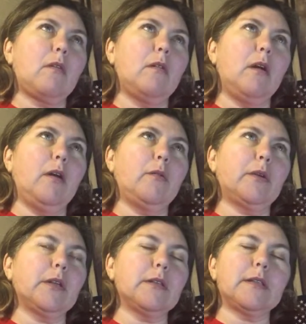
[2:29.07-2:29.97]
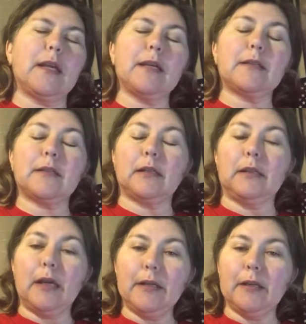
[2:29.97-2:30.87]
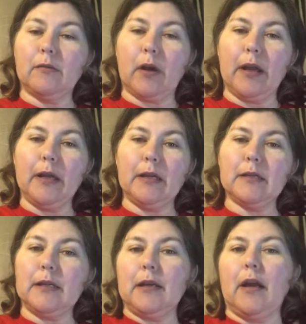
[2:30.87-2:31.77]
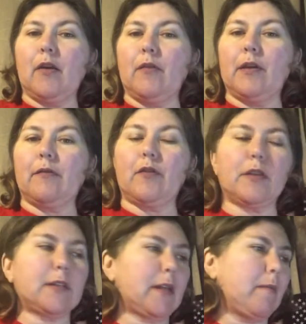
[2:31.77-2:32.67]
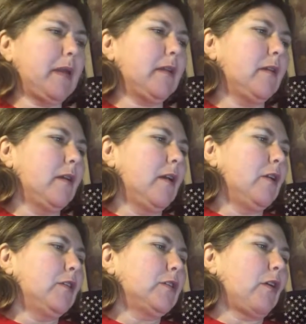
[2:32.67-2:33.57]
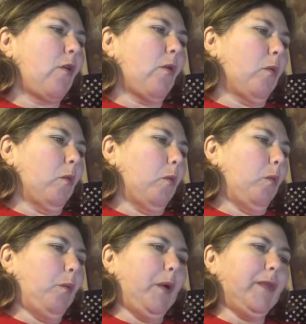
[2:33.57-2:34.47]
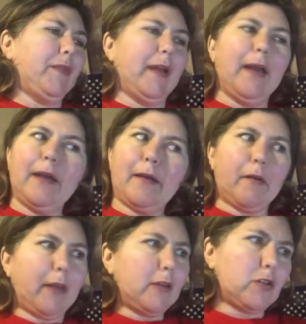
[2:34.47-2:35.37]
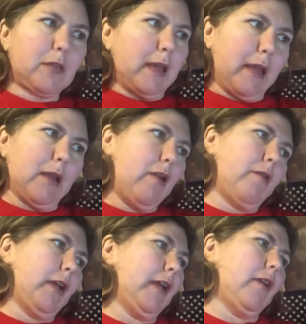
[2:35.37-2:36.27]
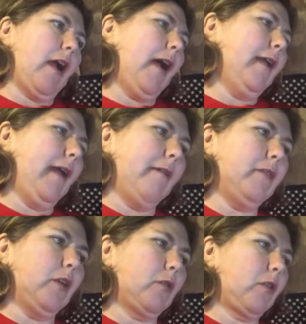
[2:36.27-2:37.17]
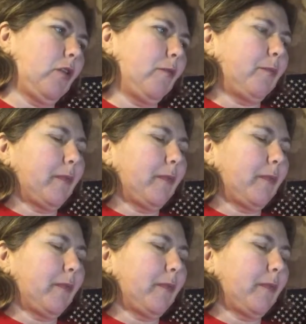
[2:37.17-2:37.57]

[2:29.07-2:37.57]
oh goodness sakes, London, right? Is he not over there for the summit? So what the heck are they thinking over here? I have no clue.